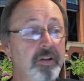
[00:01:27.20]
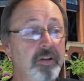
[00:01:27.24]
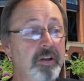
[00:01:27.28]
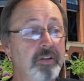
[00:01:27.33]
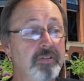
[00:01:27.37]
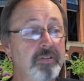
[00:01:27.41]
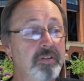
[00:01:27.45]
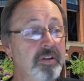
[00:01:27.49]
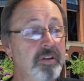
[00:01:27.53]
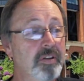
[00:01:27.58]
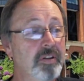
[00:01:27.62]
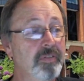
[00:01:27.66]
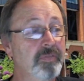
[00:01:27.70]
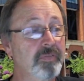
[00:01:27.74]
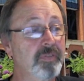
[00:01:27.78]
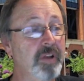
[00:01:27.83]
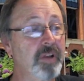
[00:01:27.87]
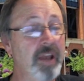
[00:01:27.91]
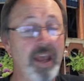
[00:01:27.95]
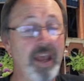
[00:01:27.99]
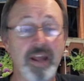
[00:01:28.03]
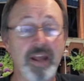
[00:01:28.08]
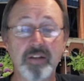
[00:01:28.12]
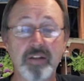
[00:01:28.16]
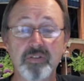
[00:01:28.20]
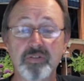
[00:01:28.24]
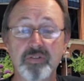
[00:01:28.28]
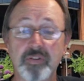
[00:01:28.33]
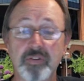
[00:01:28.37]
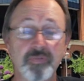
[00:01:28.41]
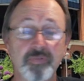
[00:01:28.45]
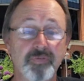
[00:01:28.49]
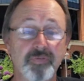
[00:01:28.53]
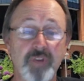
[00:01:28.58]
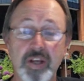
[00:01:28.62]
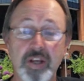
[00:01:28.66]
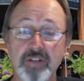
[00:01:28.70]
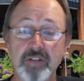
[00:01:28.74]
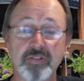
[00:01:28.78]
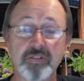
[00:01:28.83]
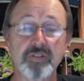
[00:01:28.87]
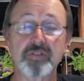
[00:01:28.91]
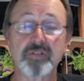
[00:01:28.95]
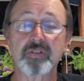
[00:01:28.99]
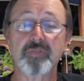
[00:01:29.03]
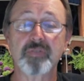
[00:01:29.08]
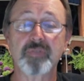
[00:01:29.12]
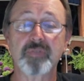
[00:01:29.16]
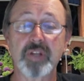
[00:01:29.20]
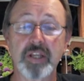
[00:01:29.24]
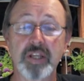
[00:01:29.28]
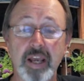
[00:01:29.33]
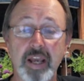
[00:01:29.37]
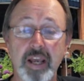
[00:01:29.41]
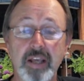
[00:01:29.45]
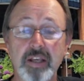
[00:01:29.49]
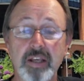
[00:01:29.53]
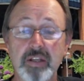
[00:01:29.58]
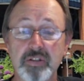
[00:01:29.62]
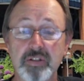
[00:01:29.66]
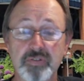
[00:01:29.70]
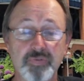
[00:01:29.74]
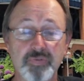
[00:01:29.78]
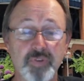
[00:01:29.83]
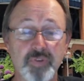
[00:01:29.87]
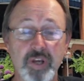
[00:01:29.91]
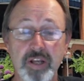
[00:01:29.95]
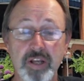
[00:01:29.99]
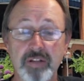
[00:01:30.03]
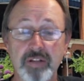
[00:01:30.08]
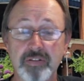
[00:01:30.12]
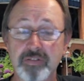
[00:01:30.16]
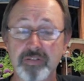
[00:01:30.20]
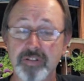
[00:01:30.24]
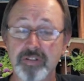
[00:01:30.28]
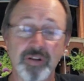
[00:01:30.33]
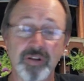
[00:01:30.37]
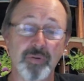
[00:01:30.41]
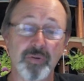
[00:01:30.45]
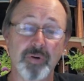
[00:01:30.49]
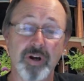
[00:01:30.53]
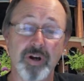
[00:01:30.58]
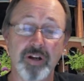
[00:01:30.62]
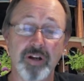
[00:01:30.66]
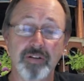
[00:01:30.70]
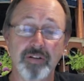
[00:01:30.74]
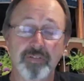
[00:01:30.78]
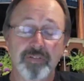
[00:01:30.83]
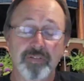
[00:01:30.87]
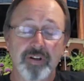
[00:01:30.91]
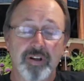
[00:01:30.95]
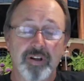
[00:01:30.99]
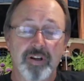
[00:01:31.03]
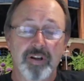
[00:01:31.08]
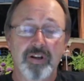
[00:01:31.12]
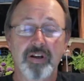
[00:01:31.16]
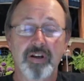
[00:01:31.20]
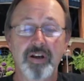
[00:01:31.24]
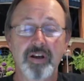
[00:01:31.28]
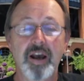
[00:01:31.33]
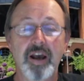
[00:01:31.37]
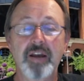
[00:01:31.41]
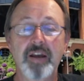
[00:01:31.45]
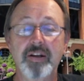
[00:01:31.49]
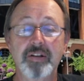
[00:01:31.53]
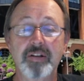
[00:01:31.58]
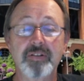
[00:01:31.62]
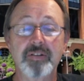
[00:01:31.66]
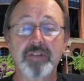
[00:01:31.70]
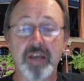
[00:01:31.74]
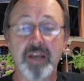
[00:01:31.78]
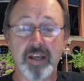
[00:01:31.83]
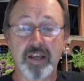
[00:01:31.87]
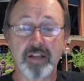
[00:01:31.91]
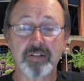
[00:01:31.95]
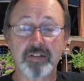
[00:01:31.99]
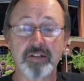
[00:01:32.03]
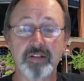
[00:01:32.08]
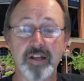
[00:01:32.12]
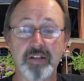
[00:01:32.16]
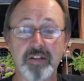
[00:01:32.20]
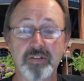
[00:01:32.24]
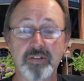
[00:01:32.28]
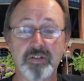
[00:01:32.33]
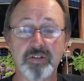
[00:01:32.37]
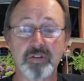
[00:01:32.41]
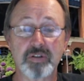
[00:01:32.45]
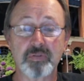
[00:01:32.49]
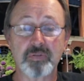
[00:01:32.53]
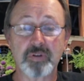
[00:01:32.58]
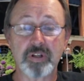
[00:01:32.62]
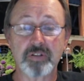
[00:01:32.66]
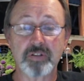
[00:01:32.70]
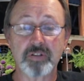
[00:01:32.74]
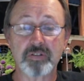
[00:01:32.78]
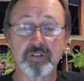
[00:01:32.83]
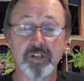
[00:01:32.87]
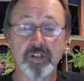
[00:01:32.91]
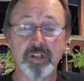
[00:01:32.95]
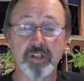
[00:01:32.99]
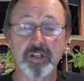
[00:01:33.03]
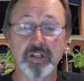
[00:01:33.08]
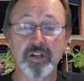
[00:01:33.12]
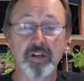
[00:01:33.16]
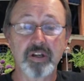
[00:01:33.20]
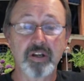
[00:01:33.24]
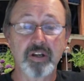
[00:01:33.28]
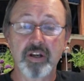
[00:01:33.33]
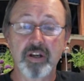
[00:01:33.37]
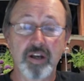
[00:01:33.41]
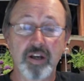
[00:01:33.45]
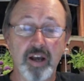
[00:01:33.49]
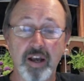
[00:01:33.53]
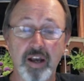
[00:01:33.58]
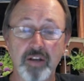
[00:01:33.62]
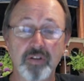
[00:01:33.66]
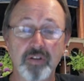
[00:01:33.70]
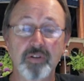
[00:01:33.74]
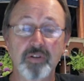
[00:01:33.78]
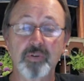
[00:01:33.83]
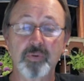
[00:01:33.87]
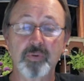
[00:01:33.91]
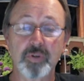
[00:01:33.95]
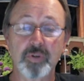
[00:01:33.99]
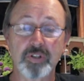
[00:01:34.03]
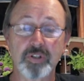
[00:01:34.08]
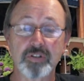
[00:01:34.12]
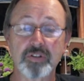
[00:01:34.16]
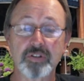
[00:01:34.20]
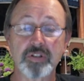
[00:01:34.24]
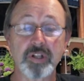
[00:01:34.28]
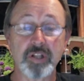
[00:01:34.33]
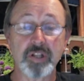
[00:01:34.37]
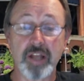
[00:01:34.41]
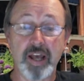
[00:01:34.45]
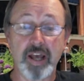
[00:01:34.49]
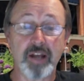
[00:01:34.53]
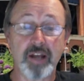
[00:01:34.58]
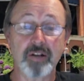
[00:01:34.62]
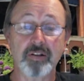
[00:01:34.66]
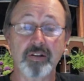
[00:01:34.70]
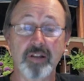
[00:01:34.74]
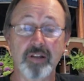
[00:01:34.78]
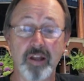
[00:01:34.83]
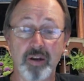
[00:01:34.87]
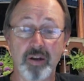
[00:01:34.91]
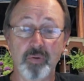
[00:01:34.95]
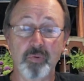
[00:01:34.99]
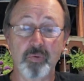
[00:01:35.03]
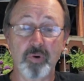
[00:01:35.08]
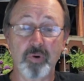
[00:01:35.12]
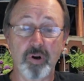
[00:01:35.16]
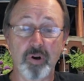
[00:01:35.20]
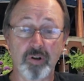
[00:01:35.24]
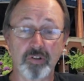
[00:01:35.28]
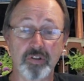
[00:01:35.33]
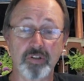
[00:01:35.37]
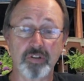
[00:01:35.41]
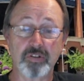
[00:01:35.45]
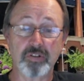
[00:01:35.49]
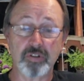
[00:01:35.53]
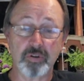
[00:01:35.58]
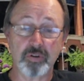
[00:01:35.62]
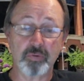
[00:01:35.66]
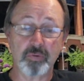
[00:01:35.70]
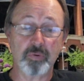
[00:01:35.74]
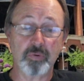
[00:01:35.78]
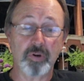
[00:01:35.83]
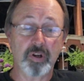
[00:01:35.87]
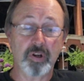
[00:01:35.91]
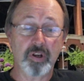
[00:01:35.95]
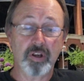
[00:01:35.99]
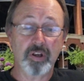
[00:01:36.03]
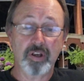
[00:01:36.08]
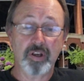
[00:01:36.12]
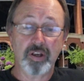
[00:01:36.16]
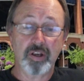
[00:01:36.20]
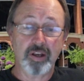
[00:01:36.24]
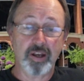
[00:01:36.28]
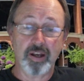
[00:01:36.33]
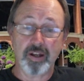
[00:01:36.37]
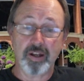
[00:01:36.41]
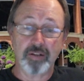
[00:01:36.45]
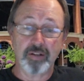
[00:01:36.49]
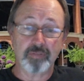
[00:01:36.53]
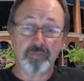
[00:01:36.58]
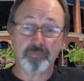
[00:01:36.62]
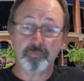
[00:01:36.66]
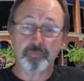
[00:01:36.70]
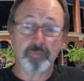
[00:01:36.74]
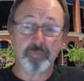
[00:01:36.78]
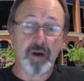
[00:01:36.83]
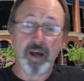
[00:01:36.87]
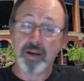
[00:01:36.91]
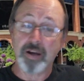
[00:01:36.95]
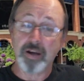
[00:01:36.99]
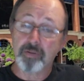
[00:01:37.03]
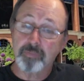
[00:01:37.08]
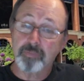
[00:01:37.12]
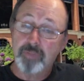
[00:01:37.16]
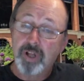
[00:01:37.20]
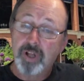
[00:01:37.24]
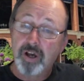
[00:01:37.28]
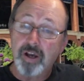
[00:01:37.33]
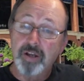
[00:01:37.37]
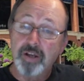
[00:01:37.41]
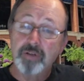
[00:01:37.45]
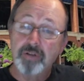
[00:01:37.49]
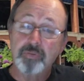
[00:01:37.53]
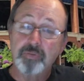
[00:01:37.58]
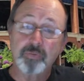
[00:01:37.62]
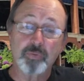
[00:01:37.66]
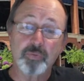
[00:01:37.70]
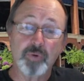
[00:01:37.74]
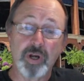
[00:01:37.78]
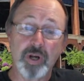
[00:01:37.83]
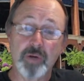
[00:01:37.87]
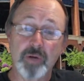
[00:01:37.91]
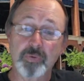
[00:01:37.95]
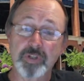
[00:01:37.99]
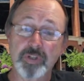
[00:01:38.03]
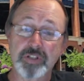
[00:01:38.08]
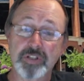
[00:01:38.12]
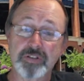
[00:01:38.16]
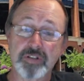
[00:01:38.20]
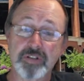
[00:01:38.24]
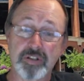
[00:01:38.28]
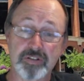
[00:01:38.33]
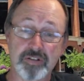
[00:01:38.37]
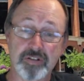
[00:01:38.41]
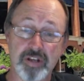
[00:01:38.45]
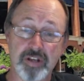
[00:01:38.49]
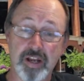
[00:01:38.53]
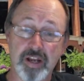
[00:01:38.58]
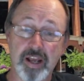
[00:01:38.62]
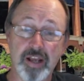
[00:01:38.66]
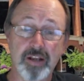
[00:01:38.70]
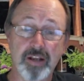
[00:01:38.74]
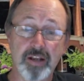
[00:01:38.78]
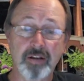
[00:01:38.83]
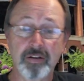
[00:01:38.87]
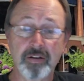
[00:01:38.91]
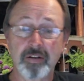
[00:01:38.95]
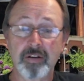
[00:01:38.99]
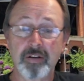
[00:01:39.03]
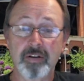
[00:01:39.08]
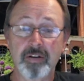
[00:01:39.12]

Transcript: into the heads and the faces of the Yankees fans. You know what? I didn't take it that seriously. I knew we still had a lot of work to do. And bottom line, where we sit today,